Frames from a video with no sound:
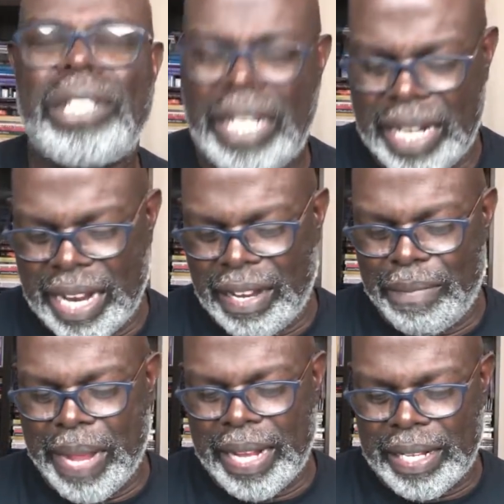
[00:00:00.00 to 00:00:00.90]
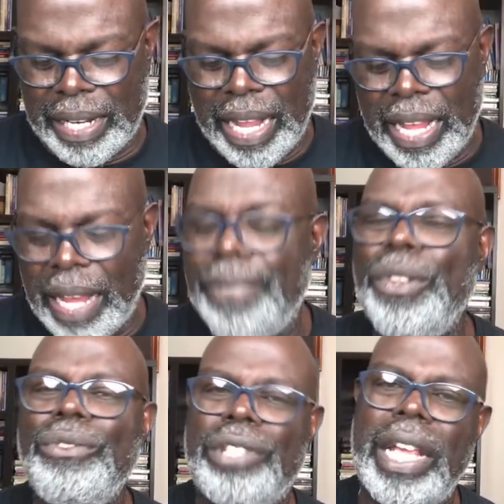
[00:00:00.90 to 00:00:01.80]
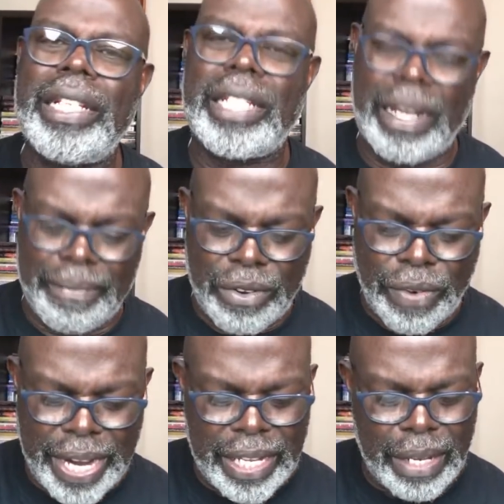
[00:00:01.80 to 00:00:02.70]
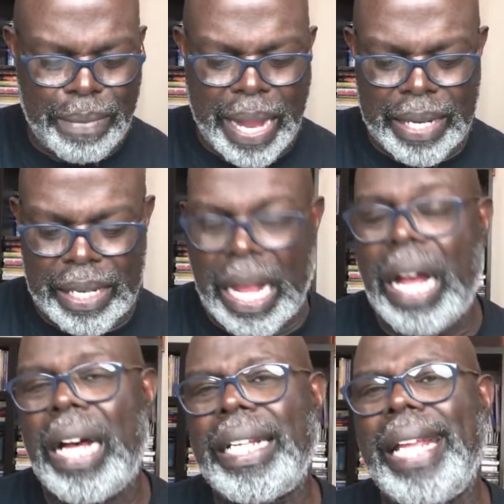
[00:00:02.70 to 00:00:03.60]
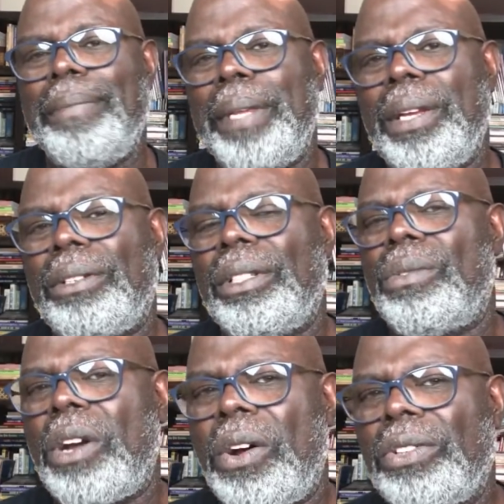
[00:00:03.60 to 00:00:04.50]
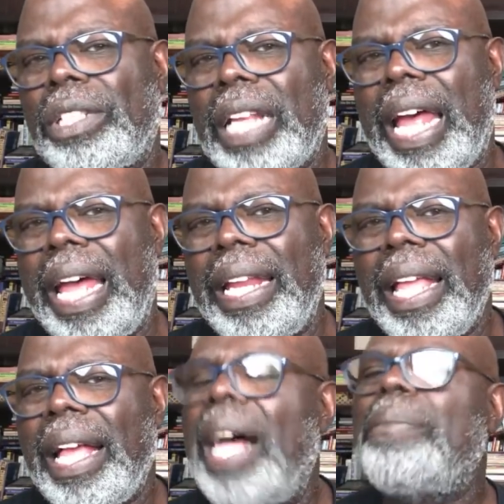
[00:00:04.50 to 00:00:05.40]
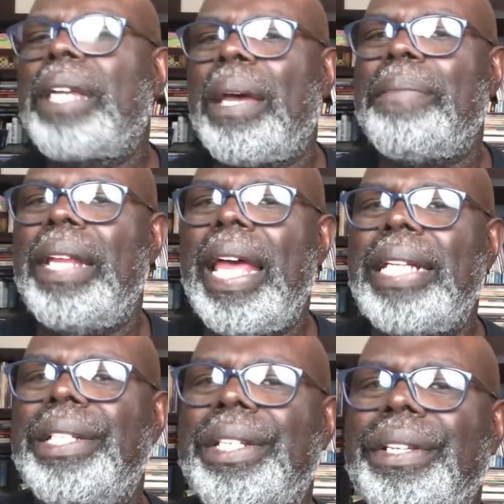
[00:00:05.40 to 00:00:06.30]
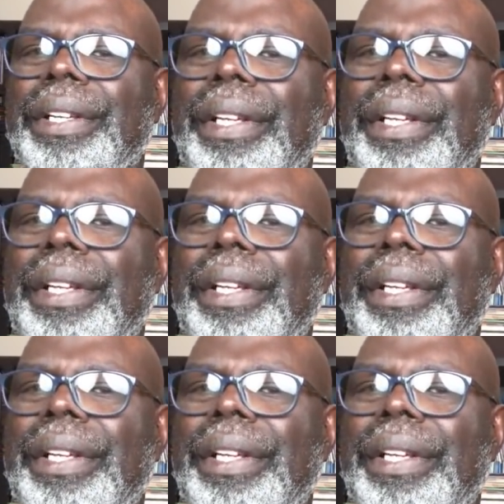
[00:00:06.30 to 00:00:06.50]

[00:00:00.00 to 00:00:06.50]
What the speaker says: say nothing about, if you say something crazy about God and be on the wrong side, I'm coming at you.